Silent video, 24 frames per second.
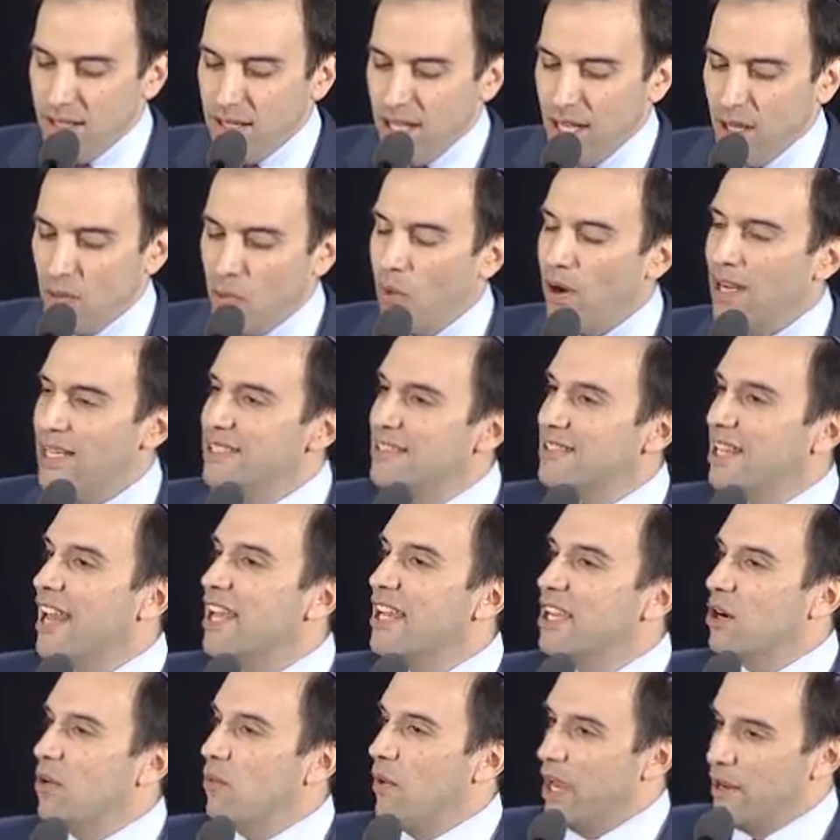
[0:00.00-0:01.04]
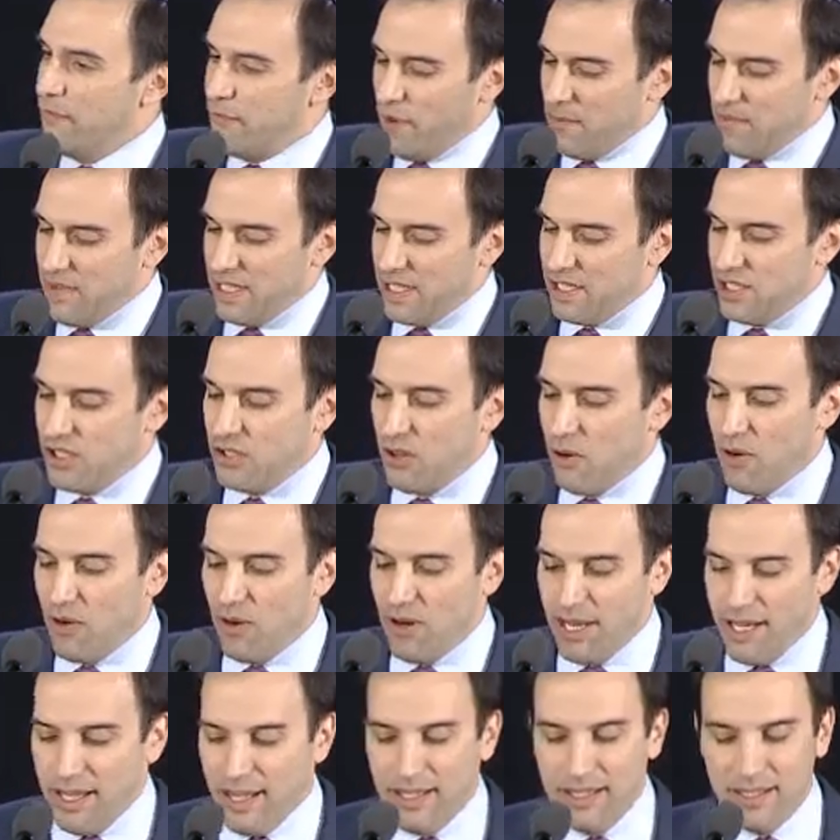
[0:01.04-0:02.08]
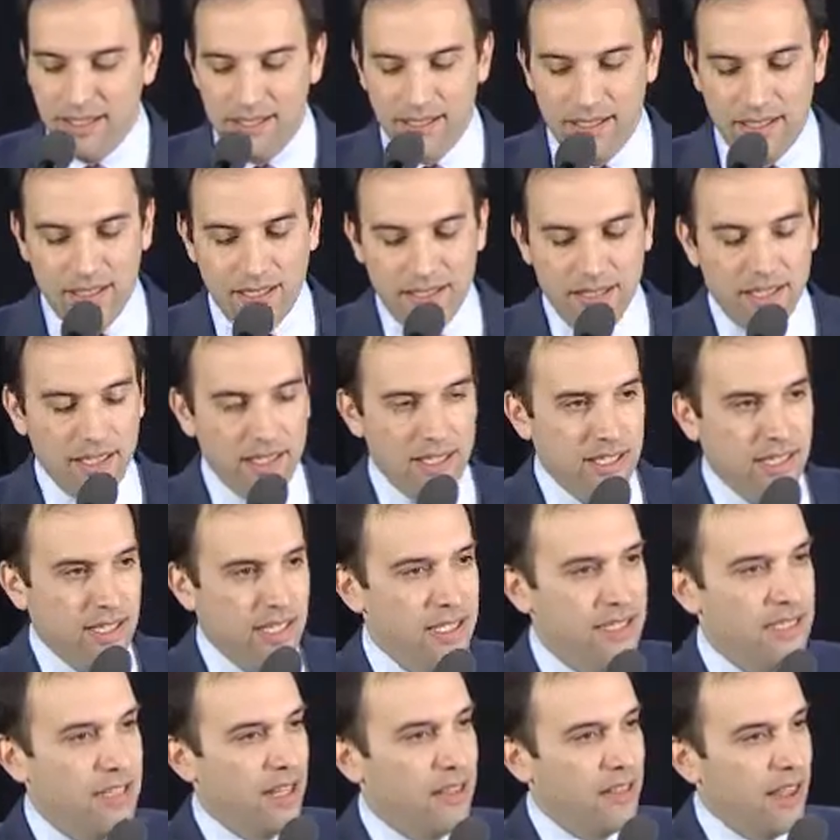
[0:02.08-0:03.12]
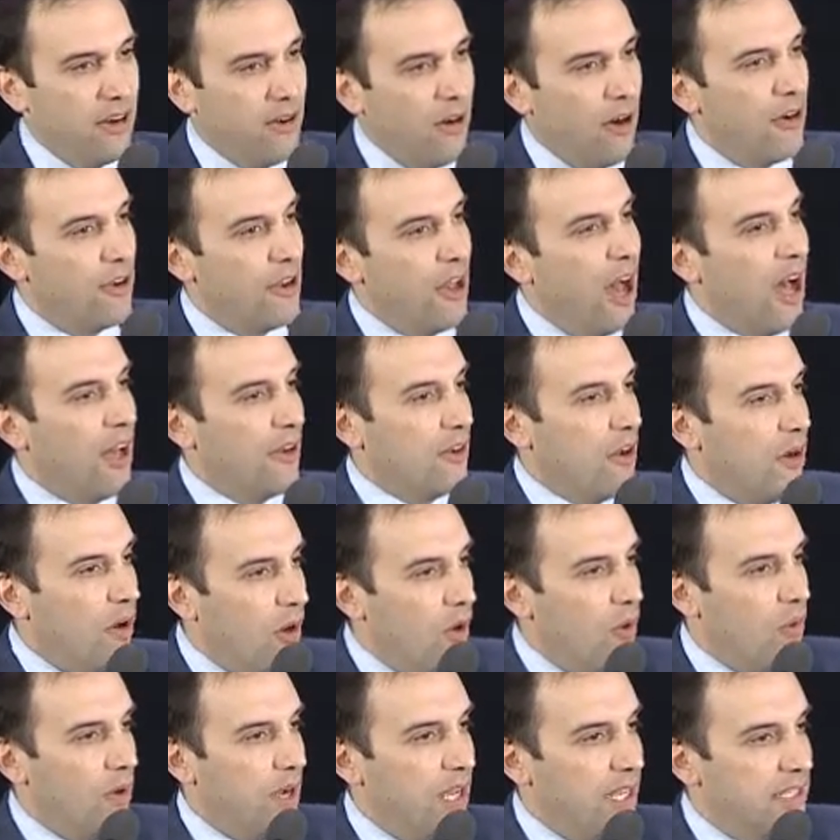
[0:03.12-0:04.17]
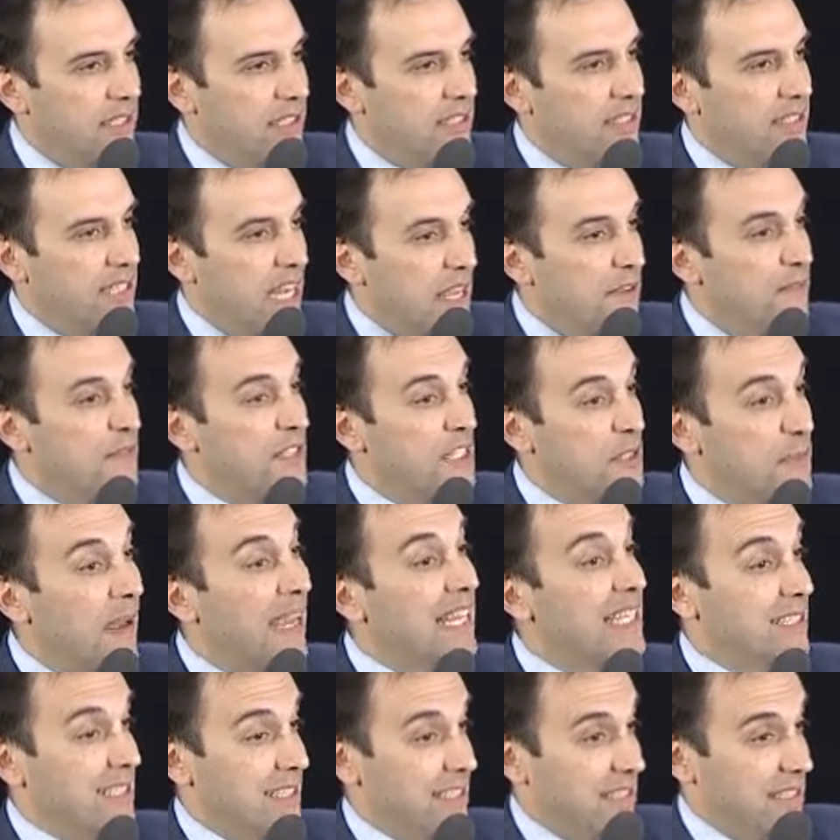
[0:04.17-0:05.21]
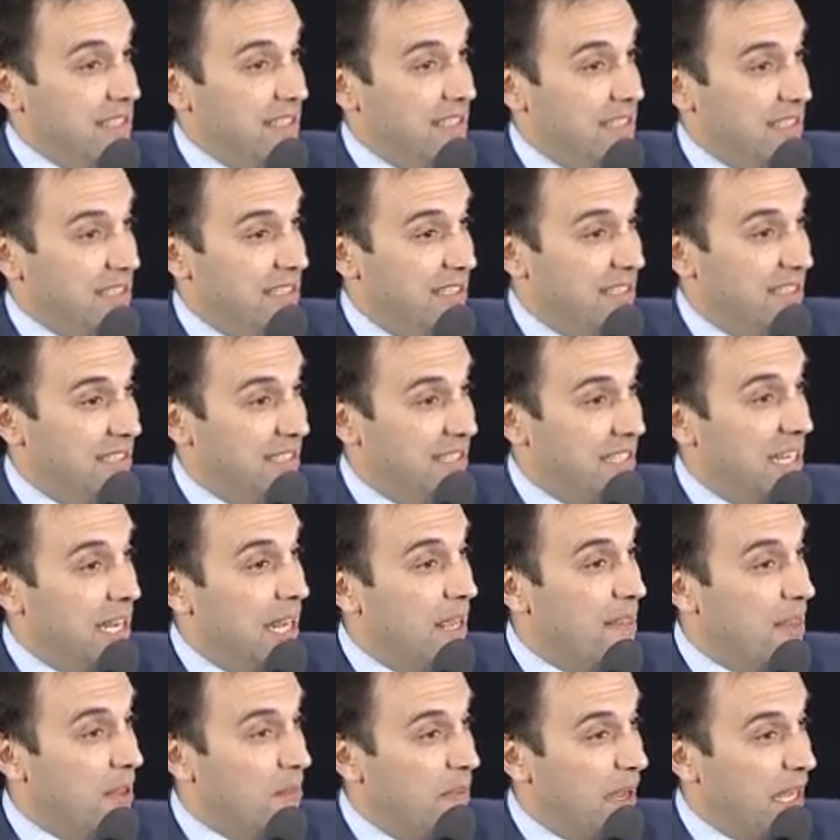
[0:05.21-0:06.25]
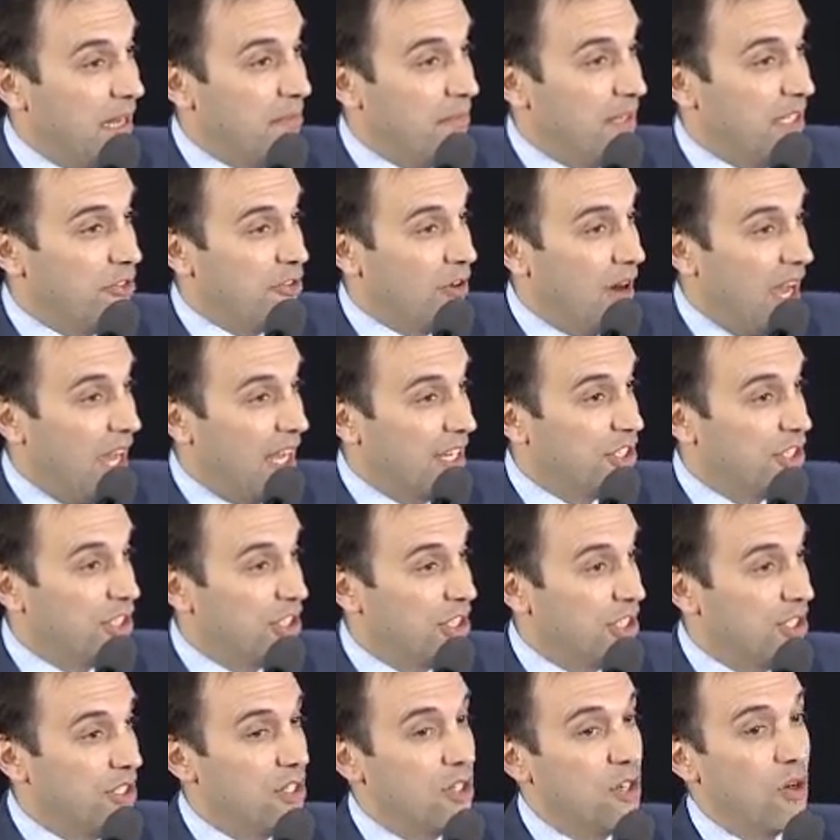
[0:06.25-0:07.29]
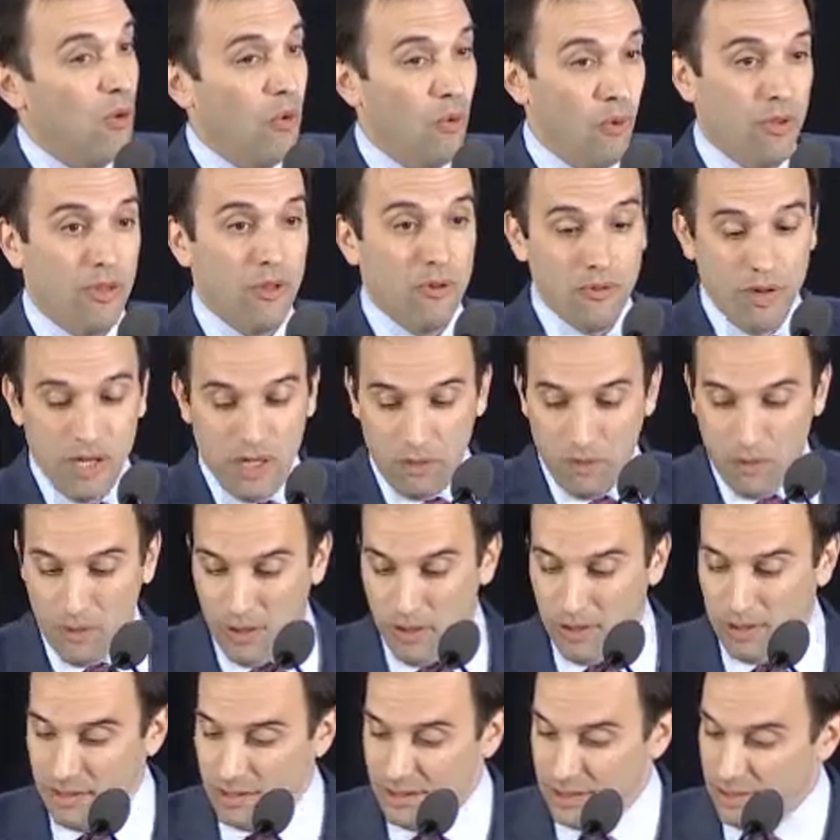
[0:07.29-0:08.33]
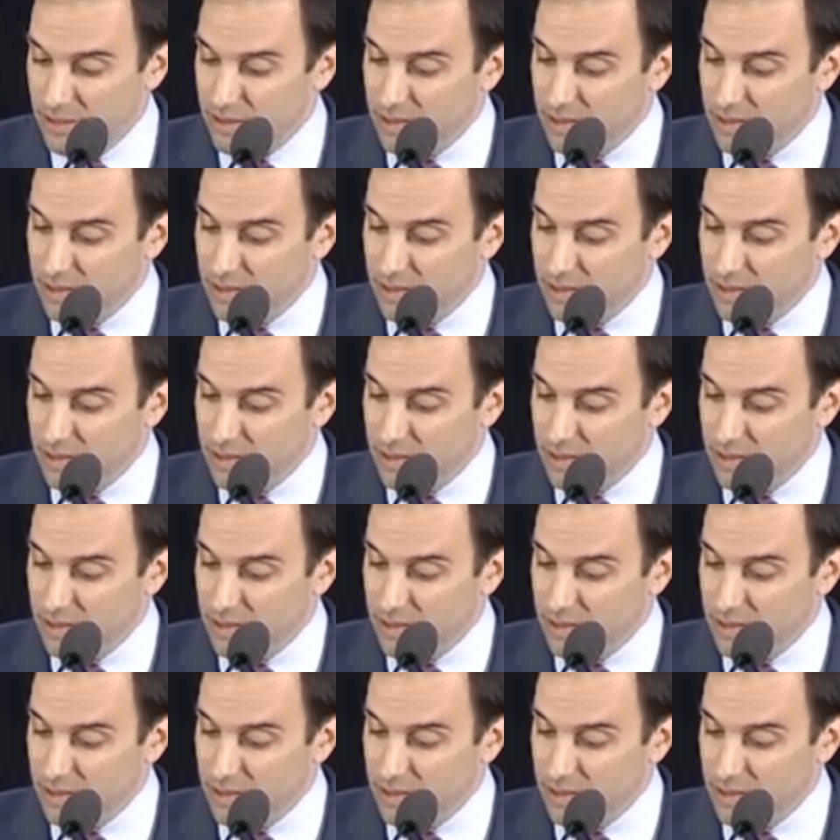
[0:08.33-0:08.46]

And one takeaway from this story is that there are not always safe spaces in the Beit Midrash or the real world.